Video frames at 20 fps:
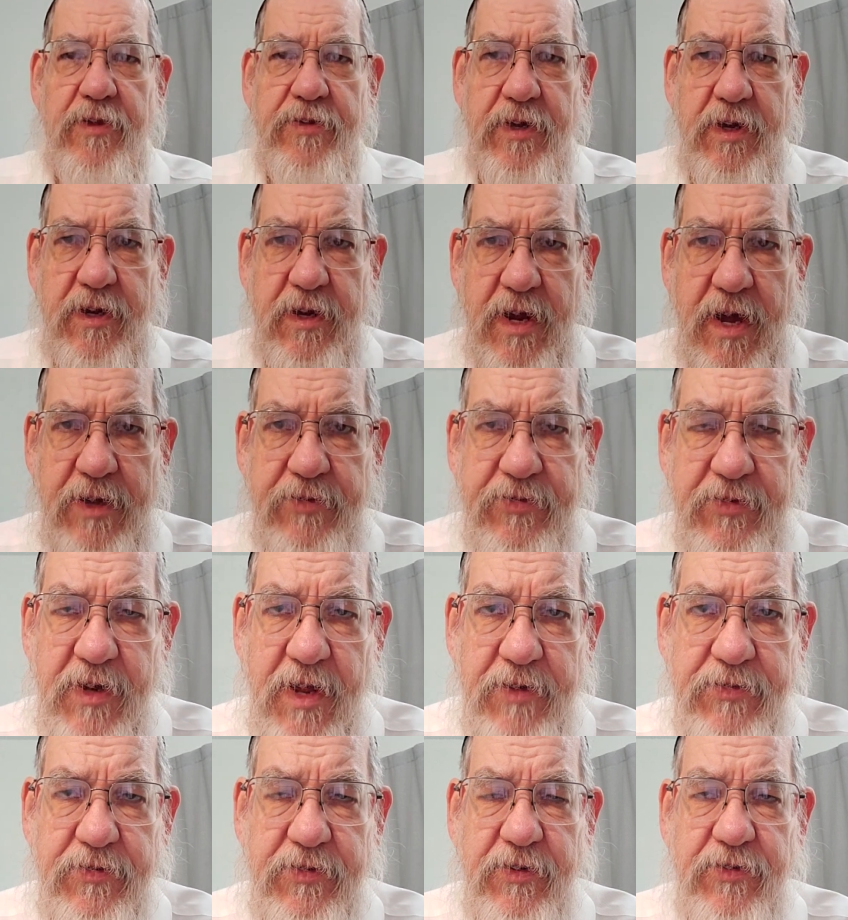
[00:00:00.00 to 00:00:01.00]
and the Kras
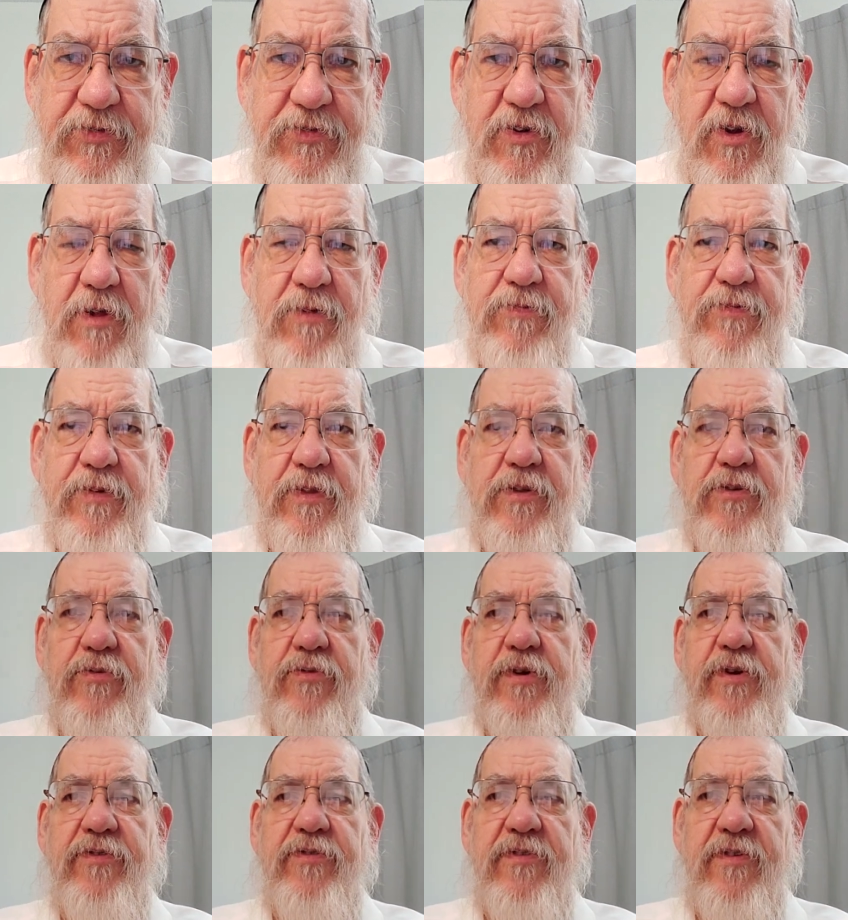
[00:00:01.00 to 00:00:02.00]
Knesset Yisrael for the
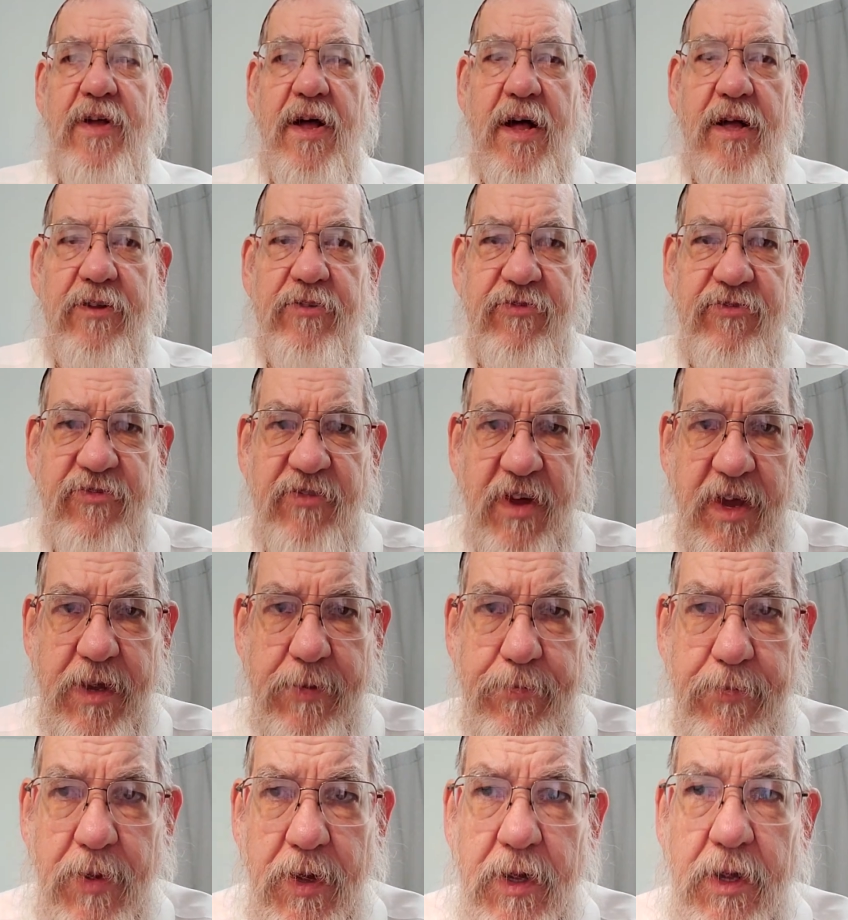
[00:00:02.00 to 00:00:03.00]
reason Al
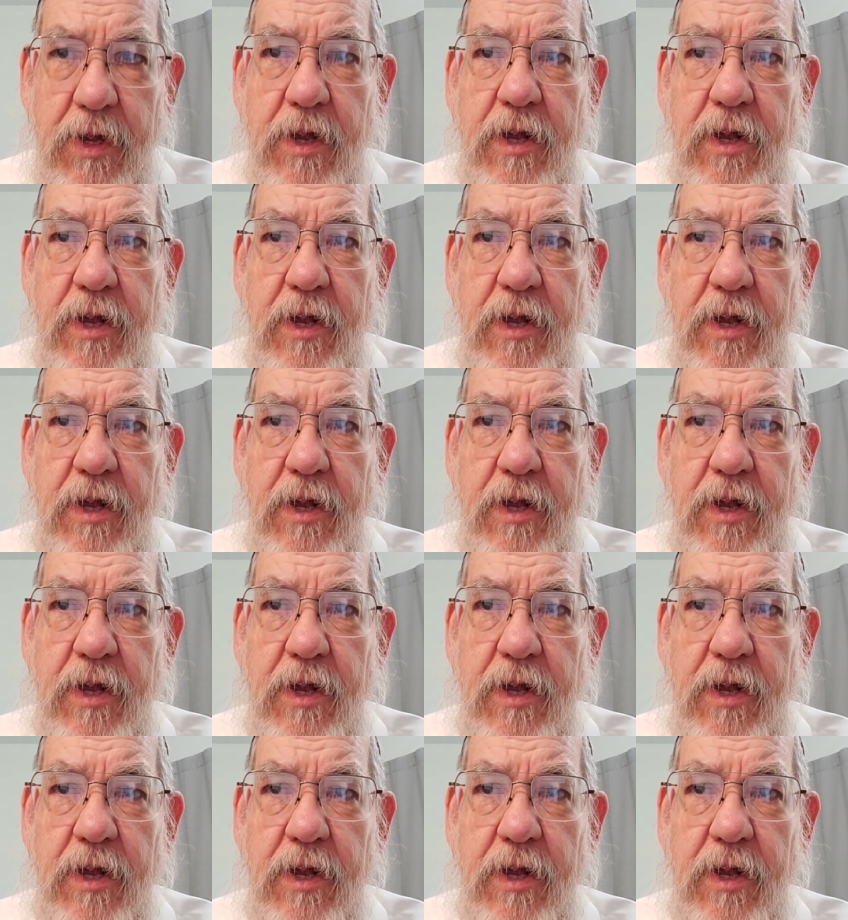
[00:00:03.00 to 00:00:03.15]
Shem